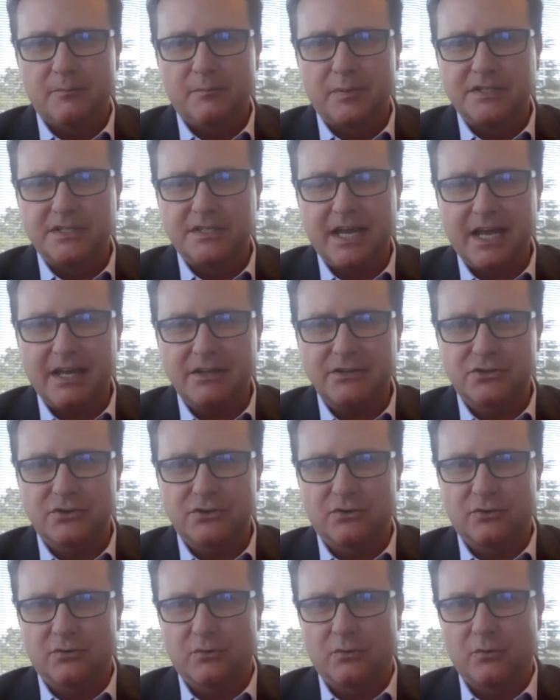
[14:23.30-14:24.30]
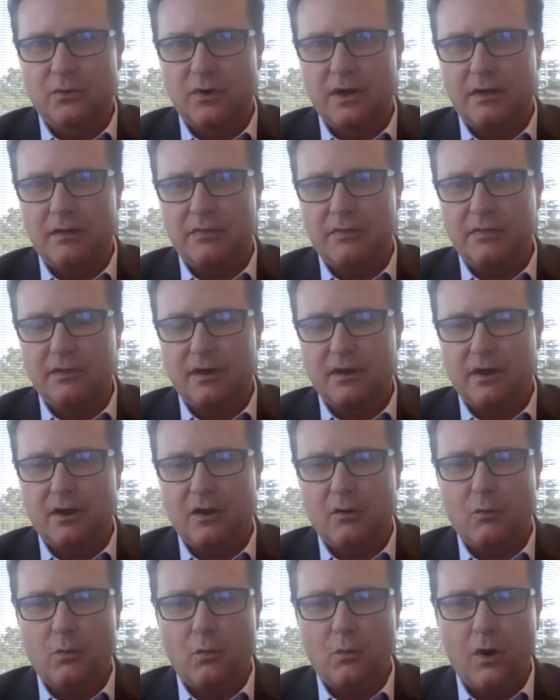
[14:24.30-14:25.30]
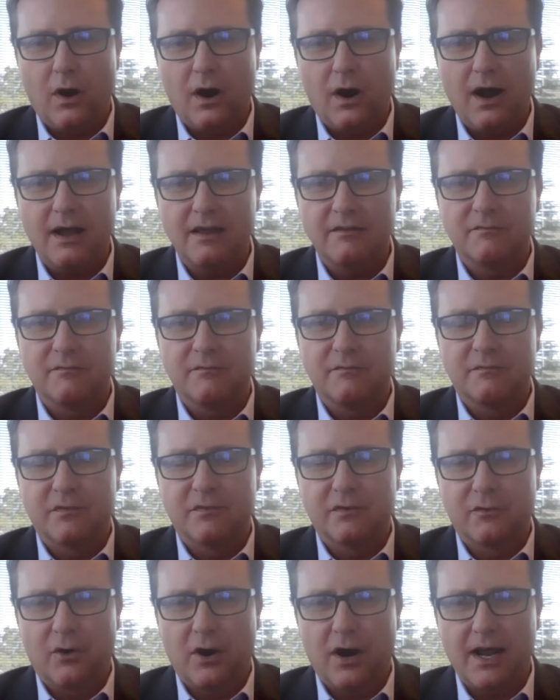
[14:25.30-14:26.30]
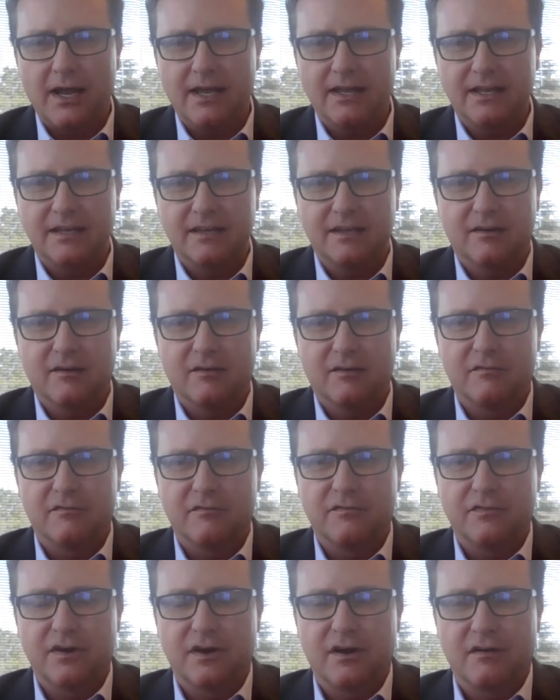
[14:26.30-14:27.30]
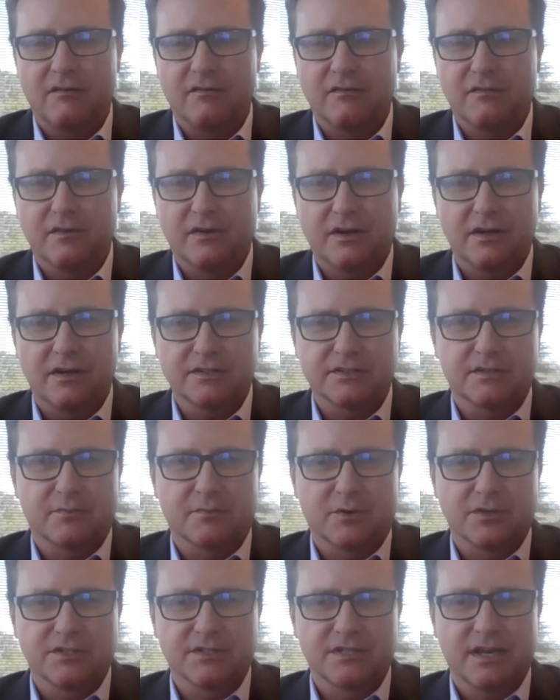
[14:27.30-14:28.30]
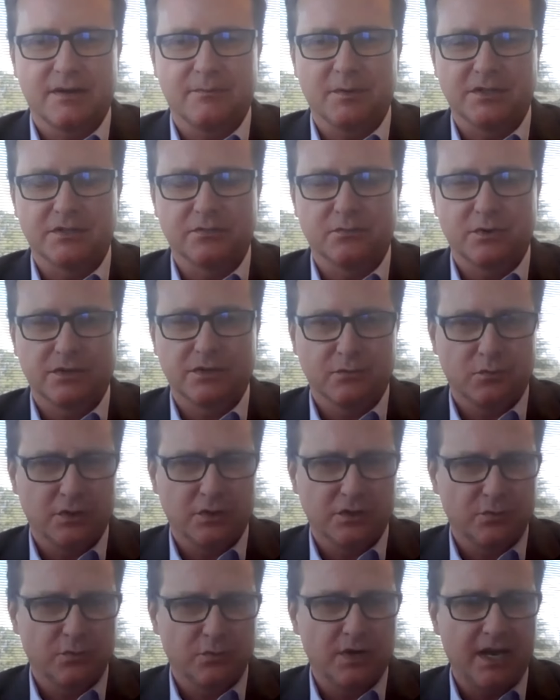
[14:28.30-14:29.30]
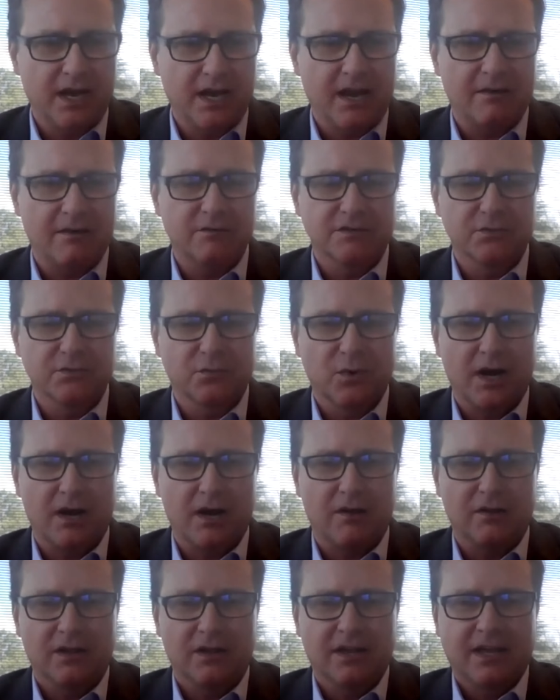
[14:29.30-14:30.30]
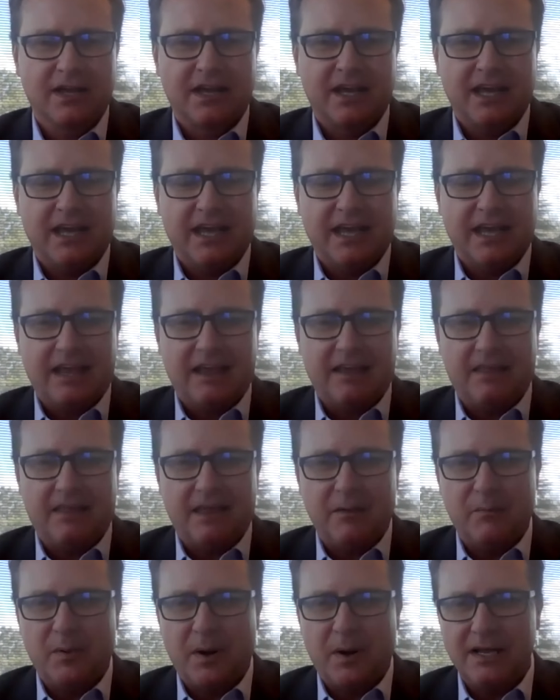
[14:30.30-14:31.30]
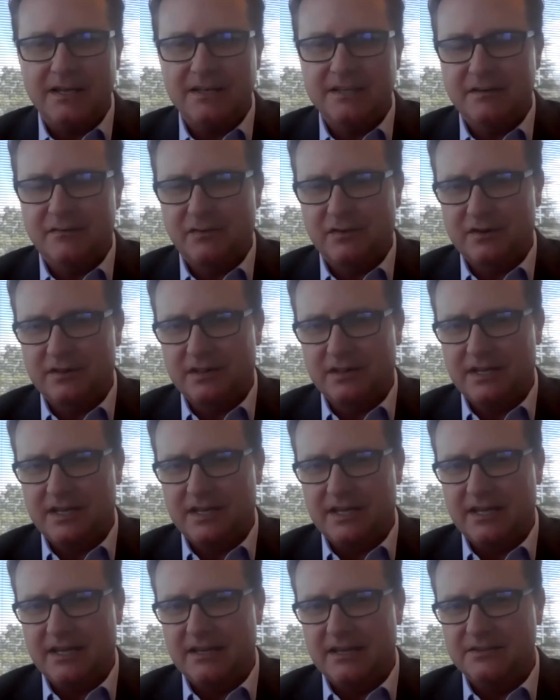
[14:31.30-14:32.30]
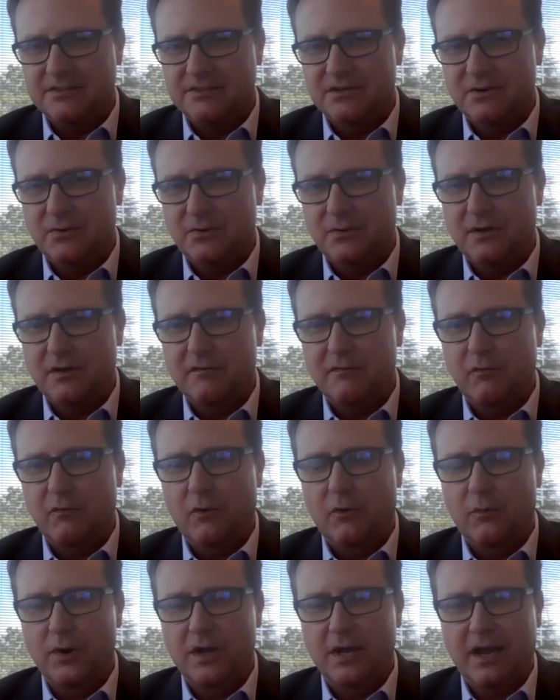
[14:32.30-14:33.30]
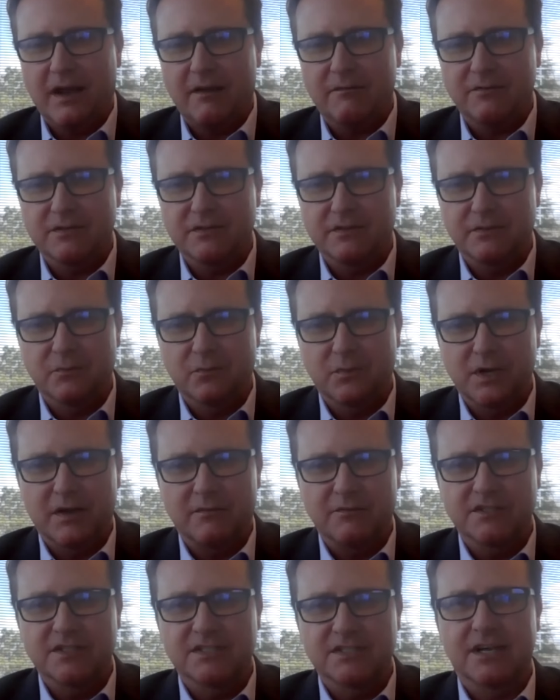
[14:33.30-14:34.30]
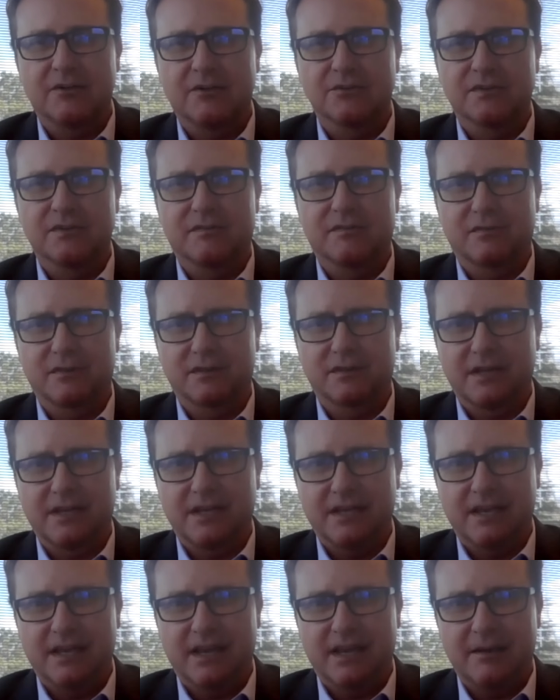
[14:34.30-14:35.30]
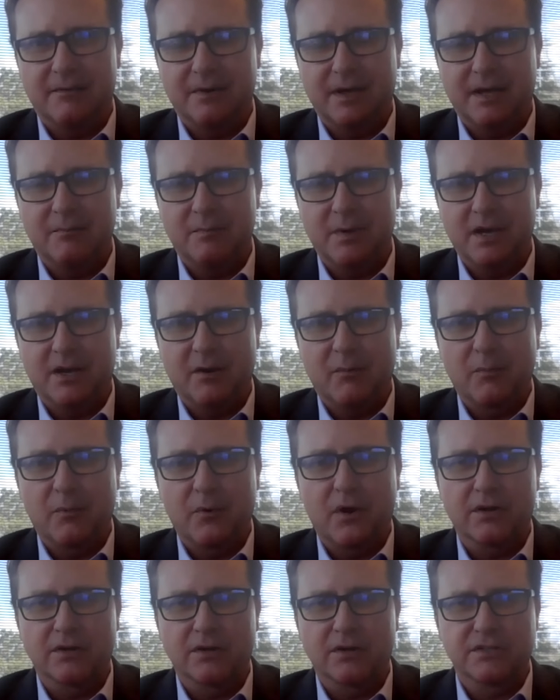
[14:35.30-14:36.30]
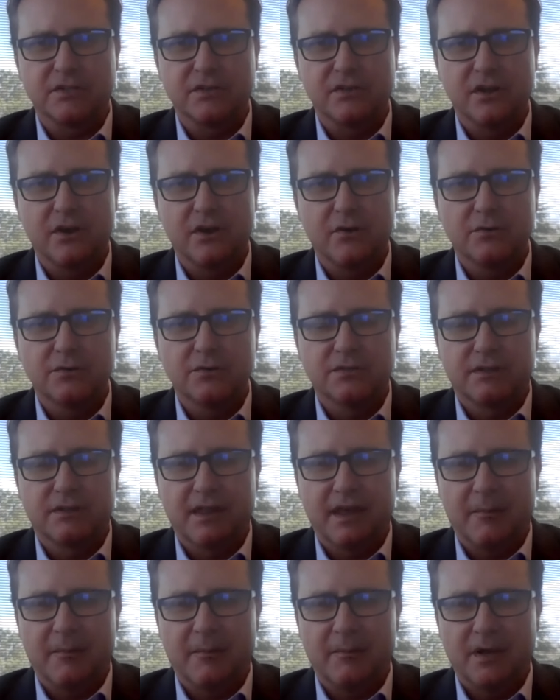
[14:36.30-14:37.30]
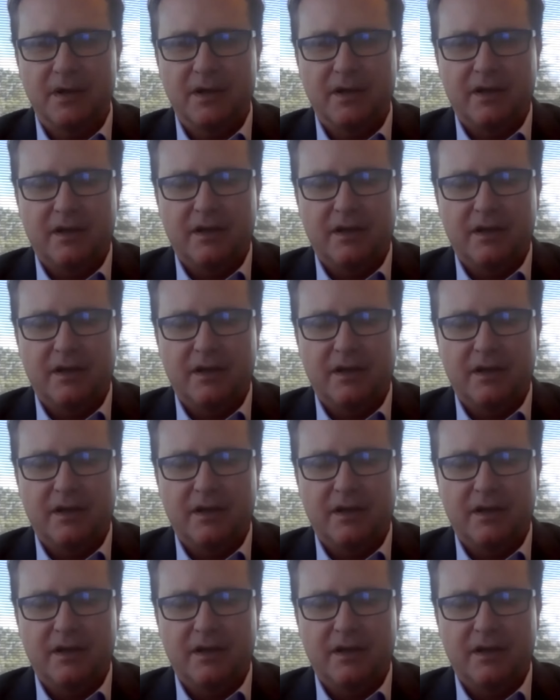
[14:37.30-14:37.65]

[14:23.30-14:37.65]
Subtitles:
potential with a wide variety of customer segments, which we have as well, and they buy differently, and so therefore we have to sell differently and make our products known to them